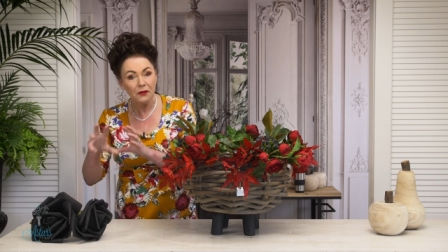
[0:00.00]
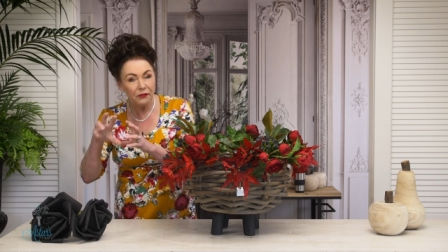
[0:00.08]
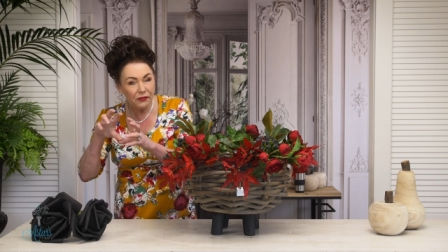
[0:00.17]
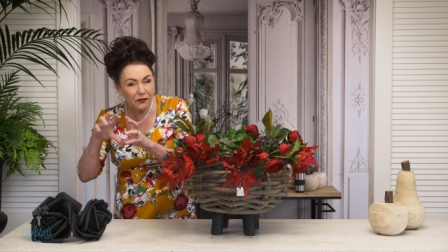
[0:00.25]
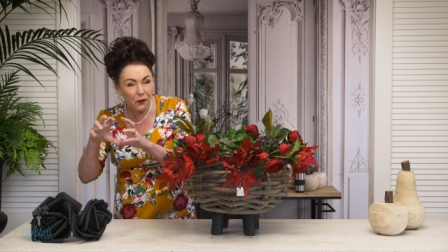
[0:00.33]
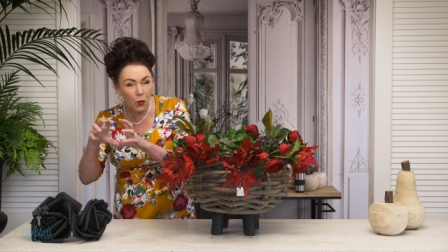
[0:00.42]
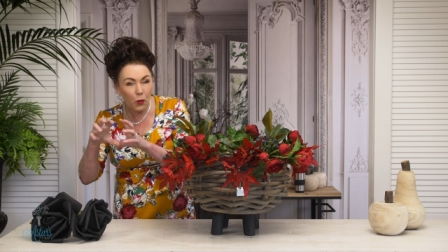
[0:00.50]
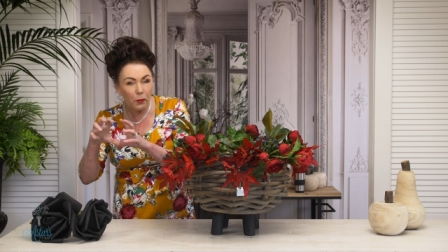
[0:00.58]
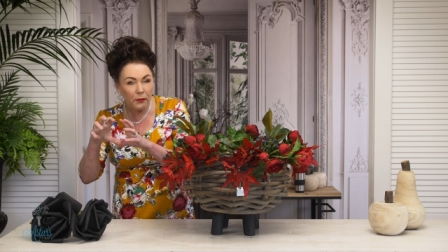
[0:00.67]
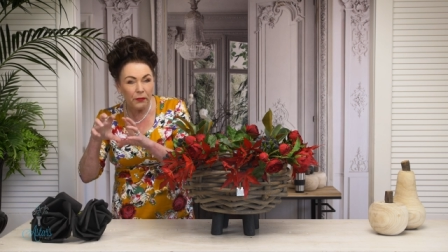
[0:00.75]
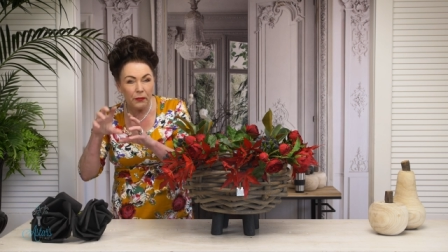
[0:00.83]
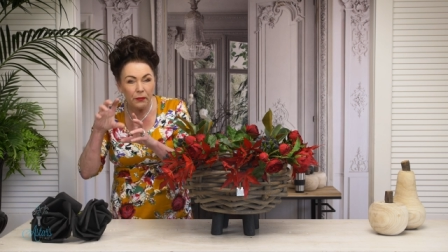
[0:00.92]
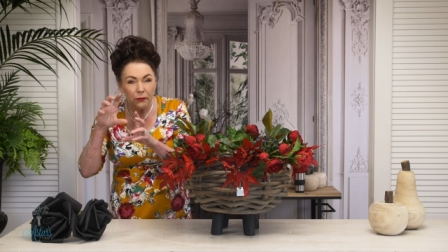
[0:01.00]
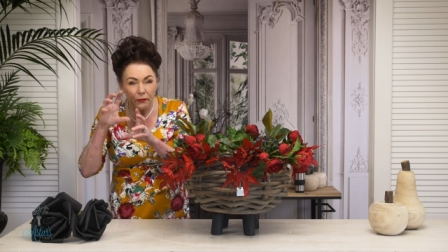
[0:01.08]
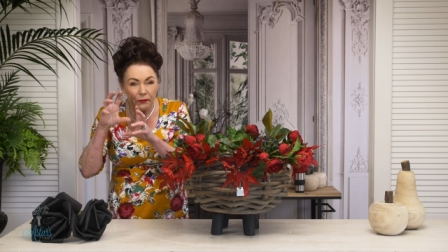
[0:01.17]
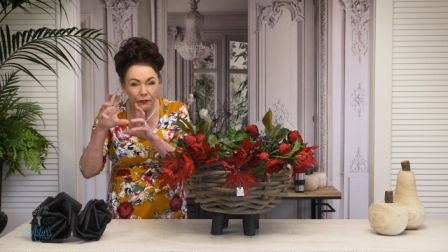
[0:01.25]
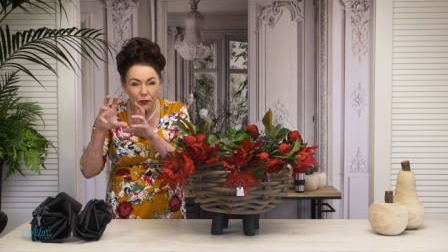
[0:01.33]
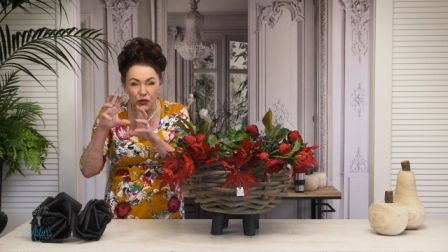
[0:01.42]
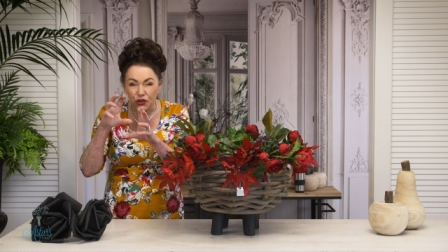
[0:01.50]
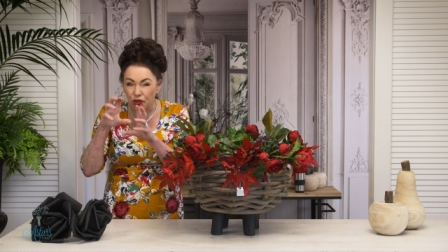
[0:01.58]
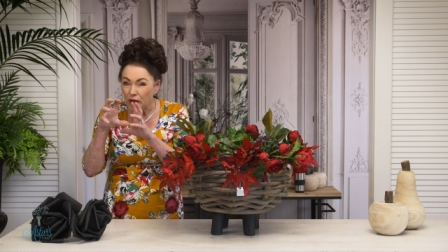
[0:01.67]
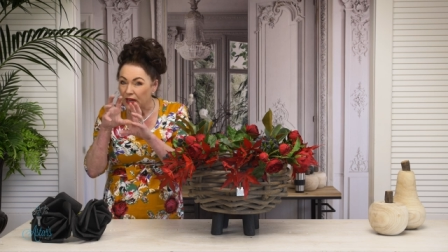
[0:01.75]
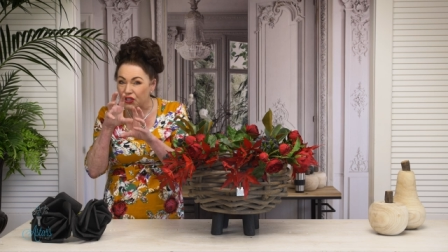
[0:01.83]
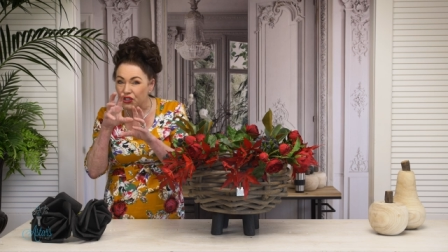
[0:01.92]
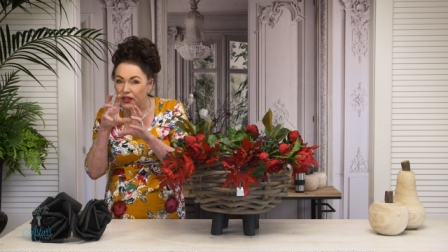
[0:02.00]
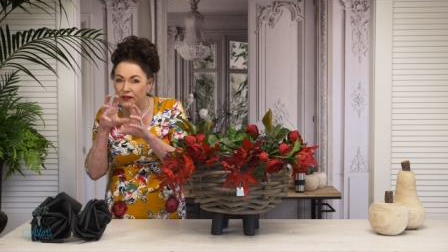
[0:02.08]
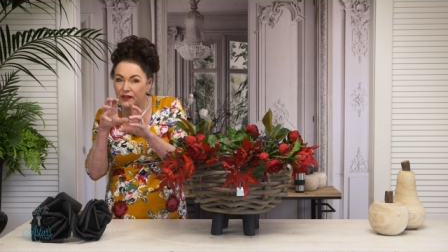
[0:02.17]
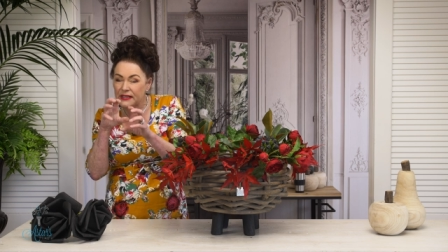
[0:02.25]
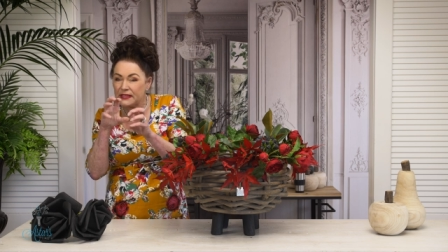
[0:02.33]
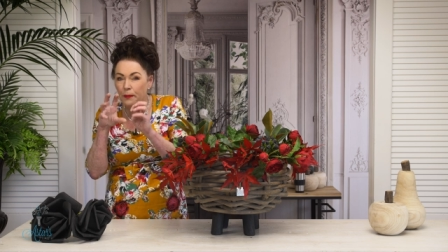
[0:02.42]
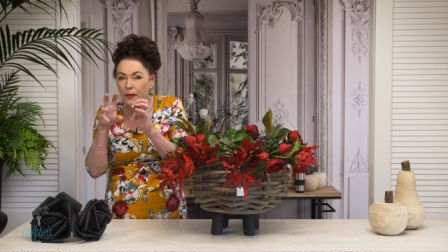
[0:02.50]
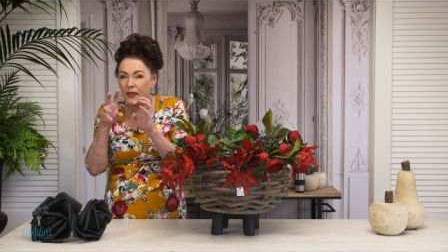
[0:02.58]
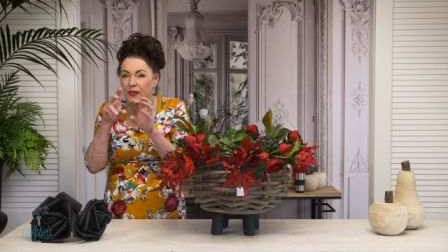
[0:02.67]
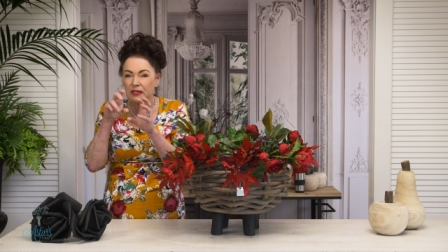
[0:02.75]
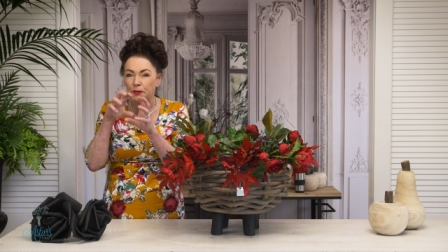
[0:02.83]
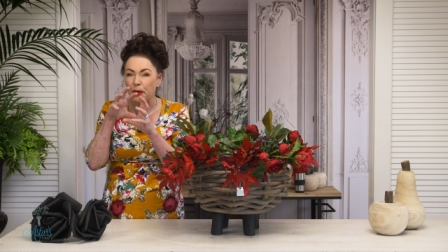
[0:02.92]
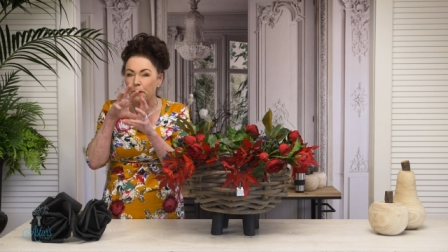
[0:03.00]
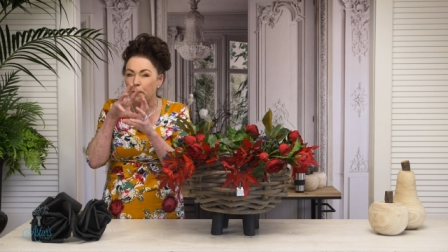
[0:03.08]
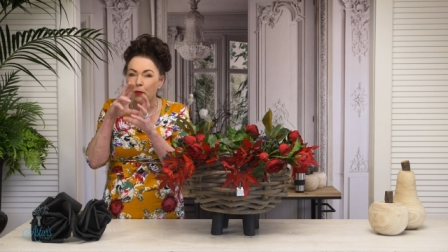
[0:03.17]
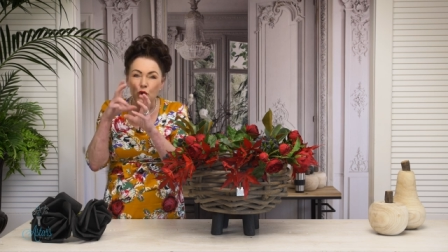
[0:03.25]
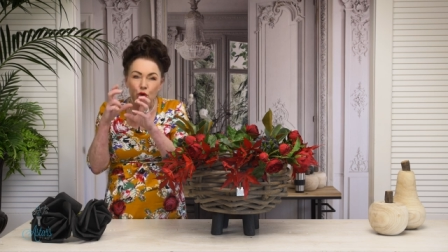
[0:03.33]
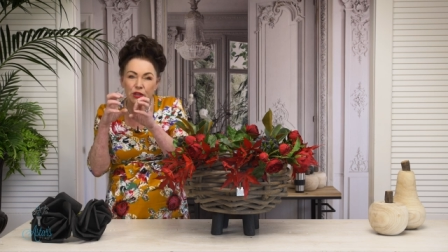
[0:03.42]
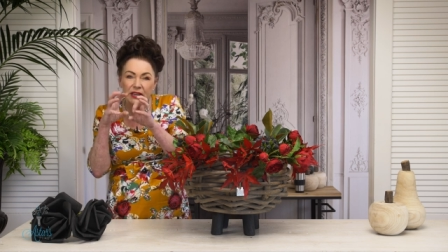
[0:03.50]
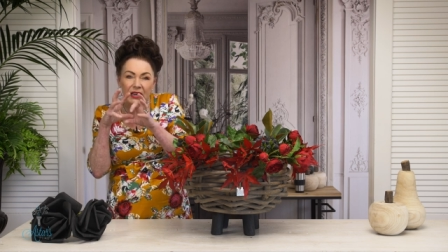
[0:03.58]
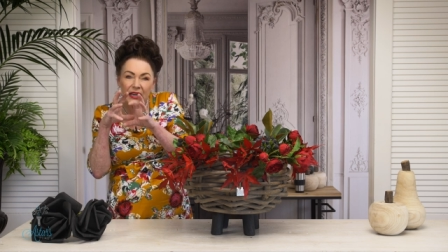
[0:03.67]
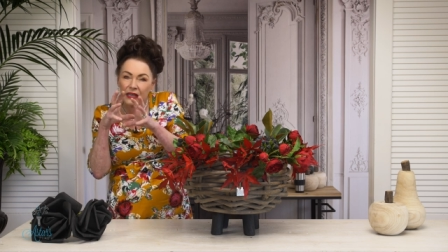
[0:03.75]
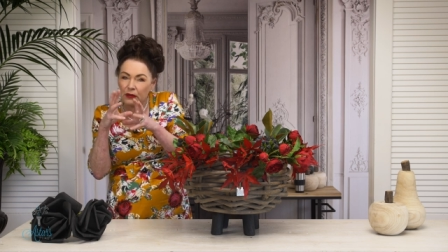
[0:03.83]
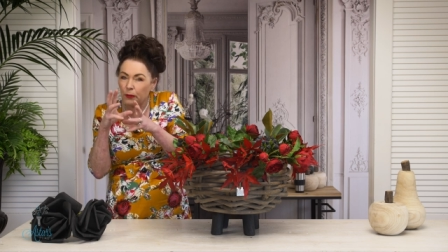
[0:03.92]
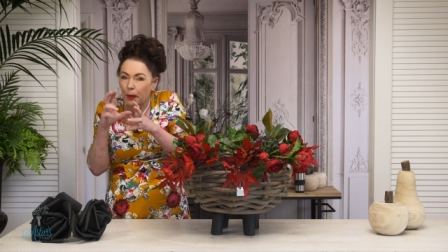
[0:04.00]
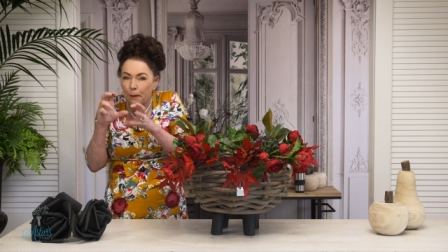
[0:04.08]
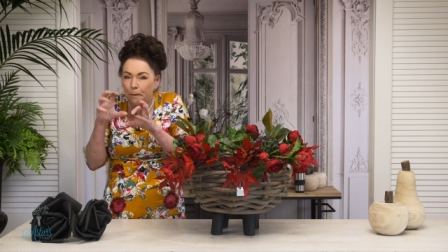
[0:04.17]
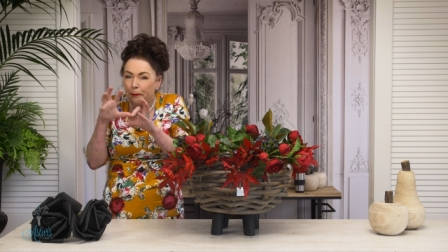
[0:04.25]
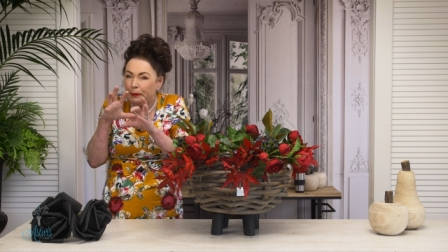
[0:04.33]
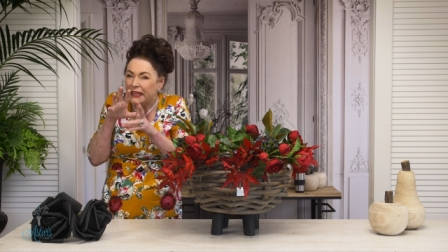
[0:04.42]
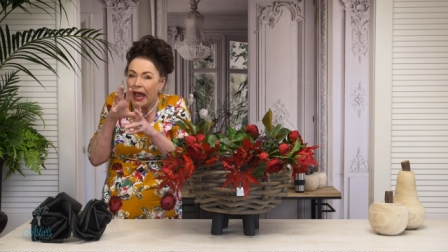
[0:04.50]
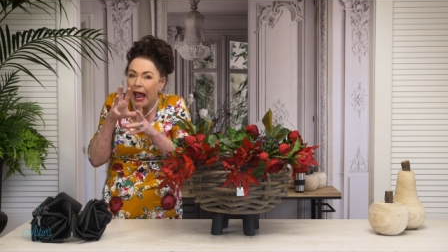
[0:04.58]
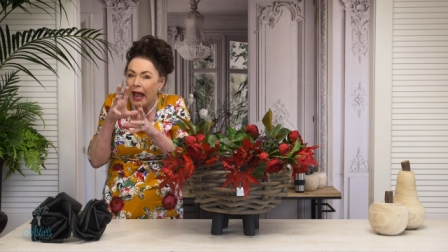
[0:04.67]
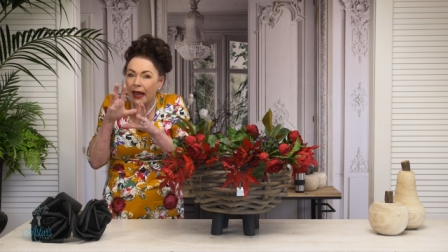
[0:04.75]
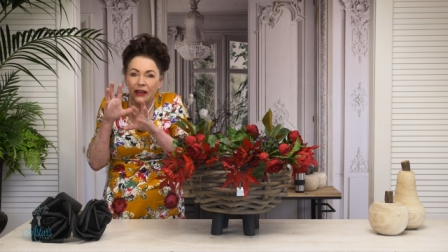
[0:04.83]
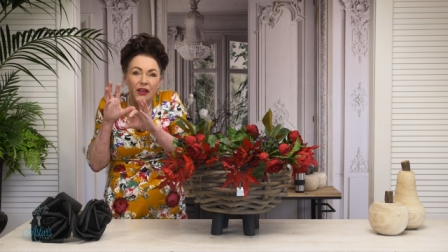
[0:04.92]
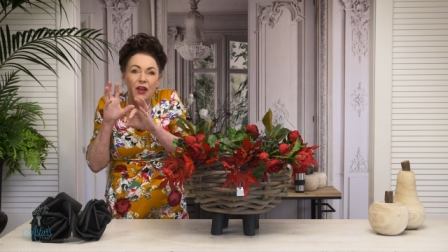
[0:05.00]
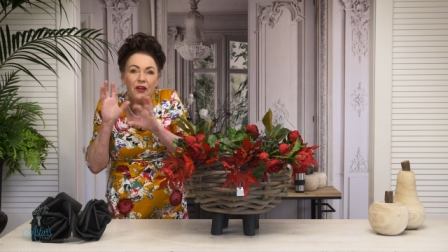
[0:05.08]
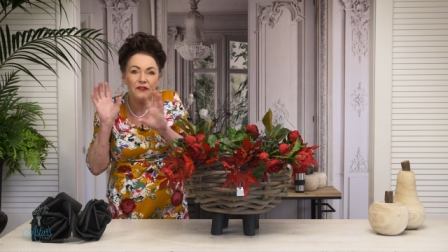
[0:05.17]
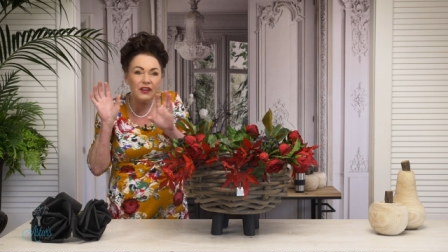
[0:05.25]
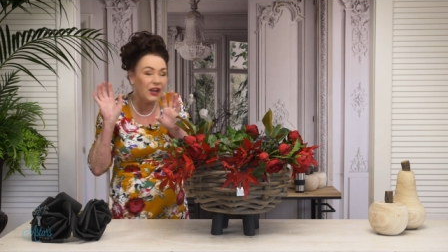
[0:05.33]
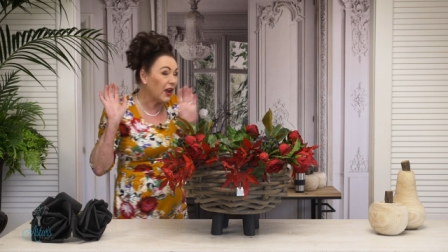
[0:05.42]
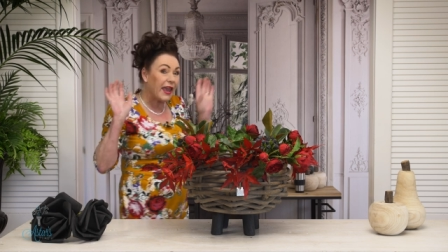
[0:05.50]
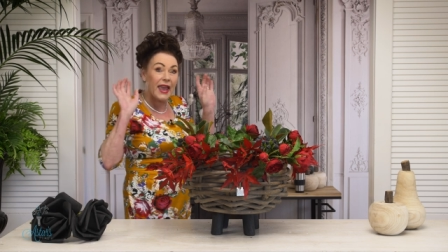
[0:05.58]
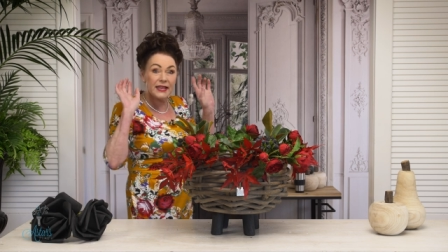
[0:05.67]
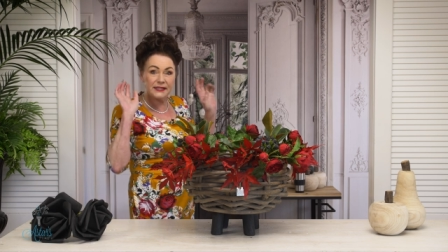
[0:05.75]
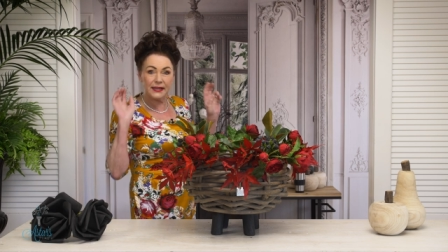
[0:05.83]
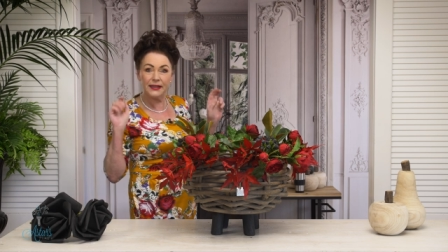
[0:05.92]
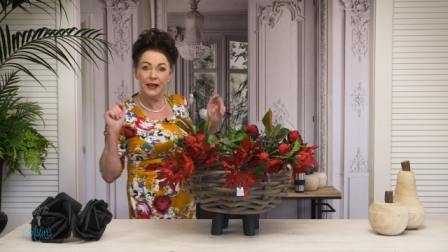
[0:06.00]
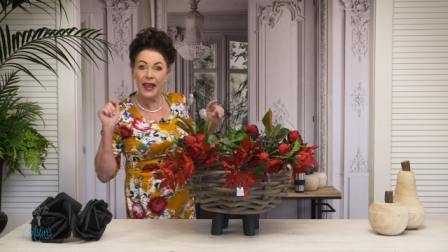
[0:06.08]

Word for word: form for achieving something that's a bit moody and a little bit dark, like as in